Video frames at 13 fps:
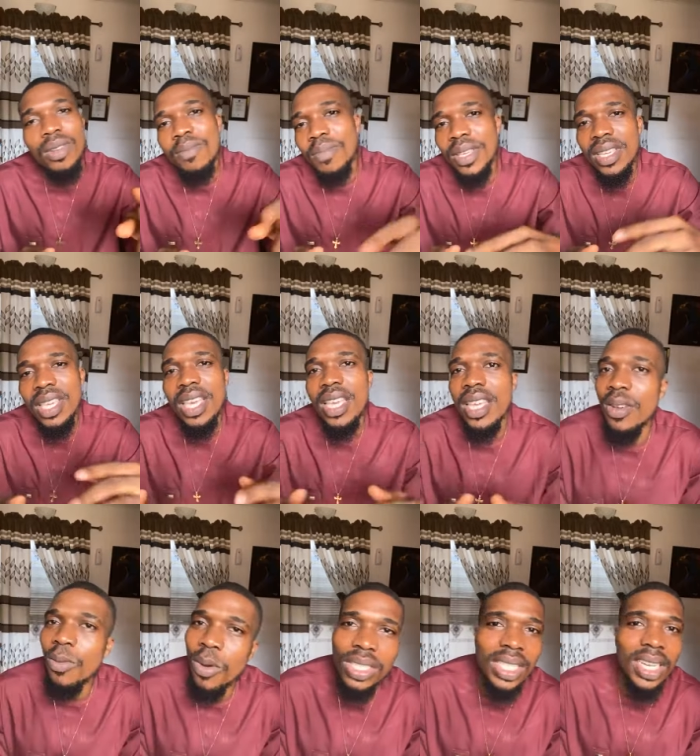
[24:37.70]
Don't be
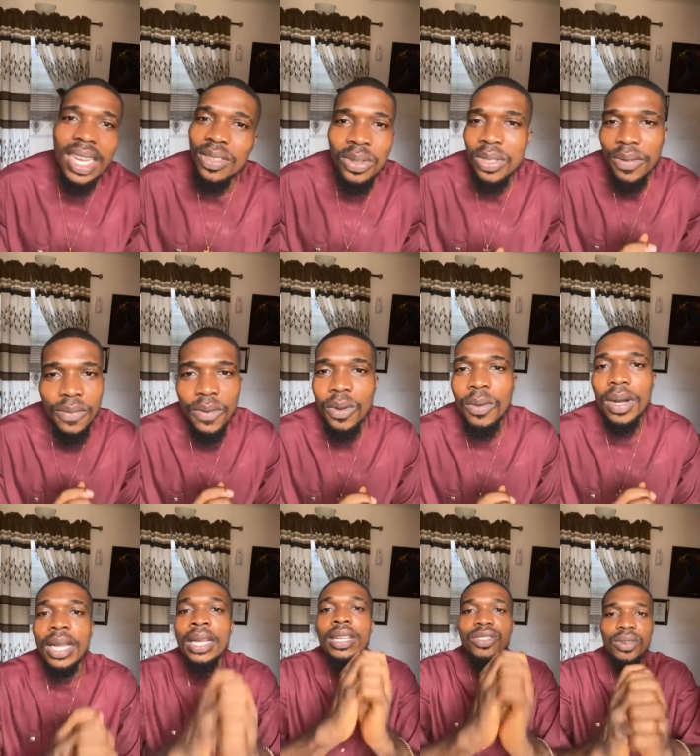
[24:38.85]
a watcher and not a
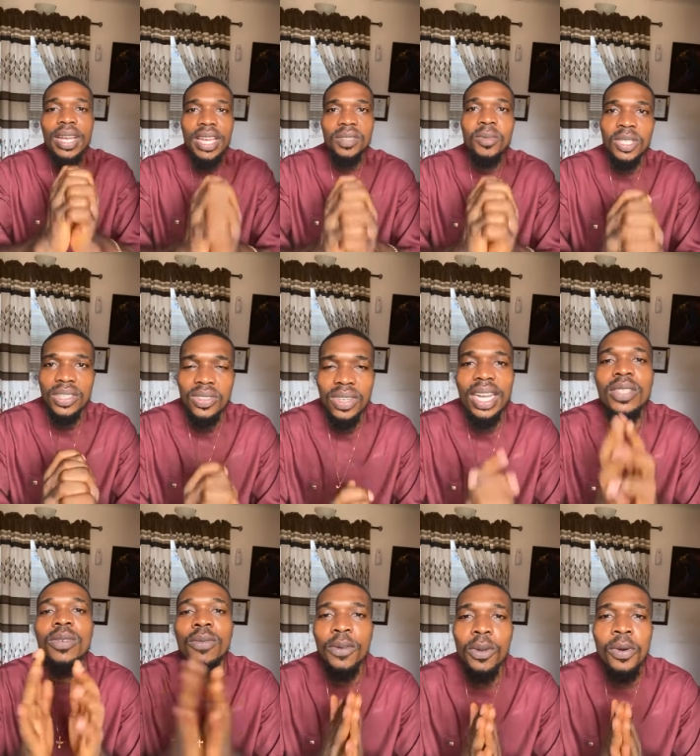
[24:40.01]
follower. Try as much as you
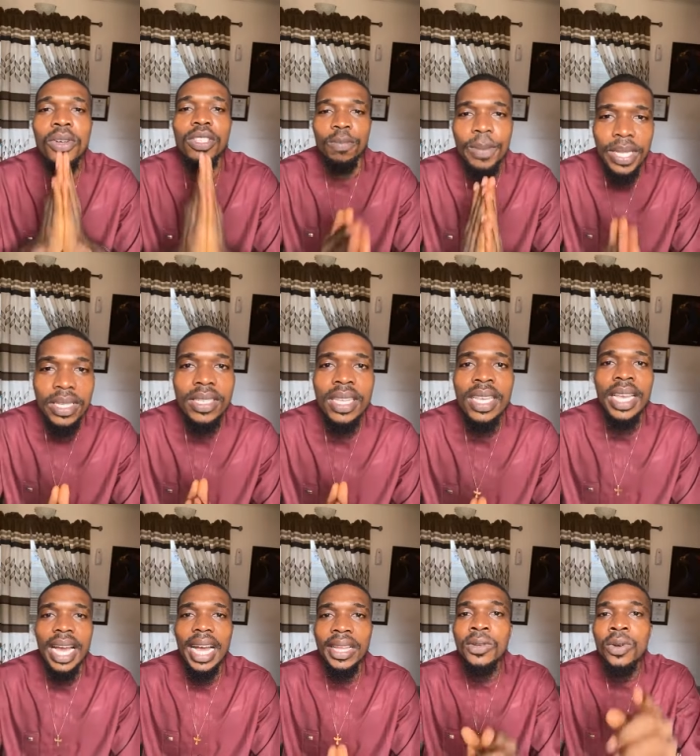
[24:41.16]
can to follow us, please,
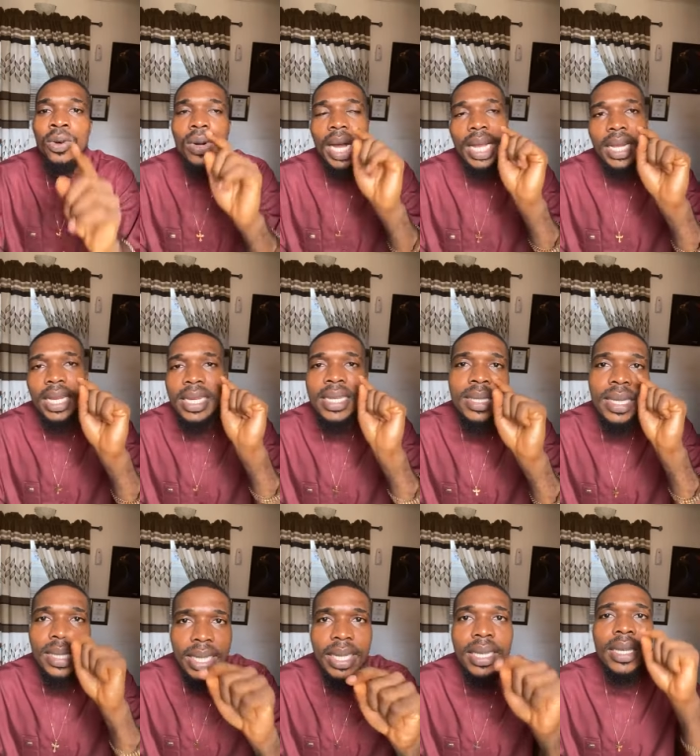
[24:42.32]
and go and click
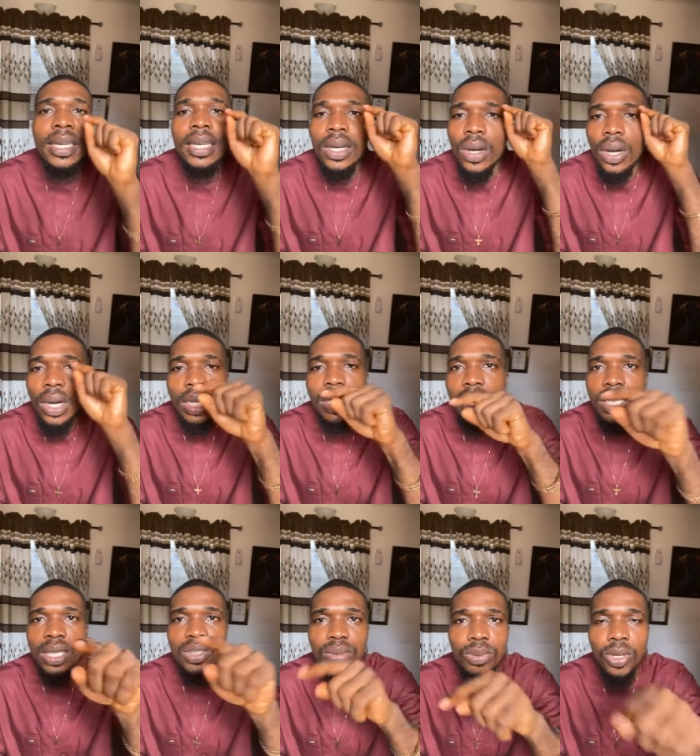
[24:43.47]
the link in the
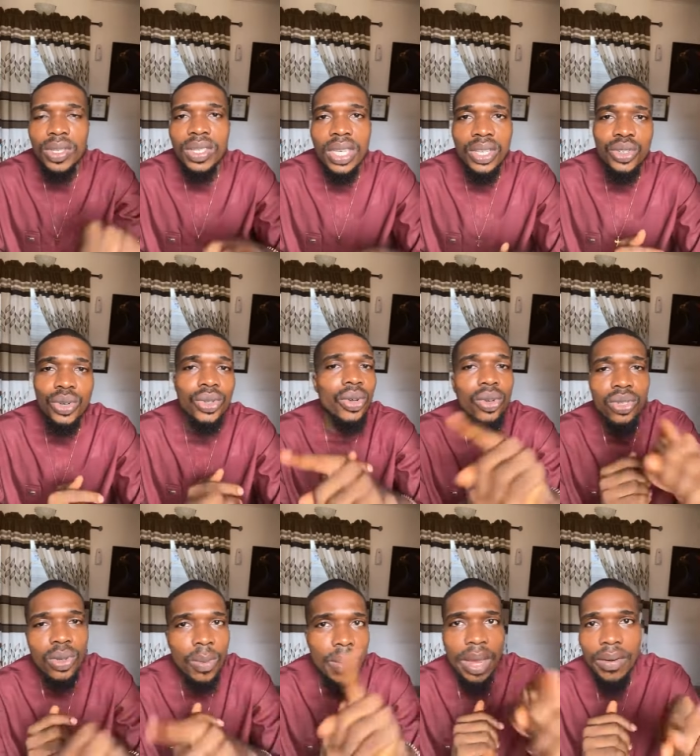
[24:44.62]
description section or
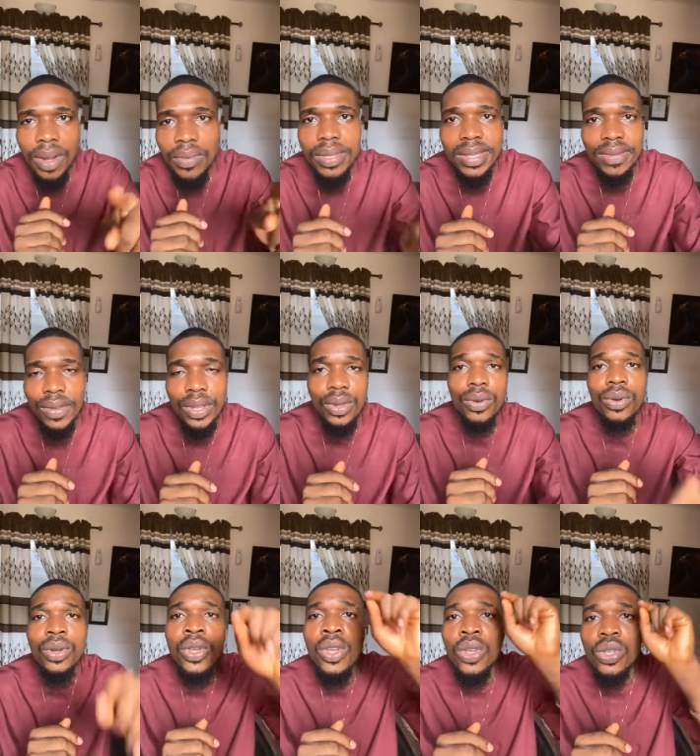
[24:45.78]
somewhere around this video,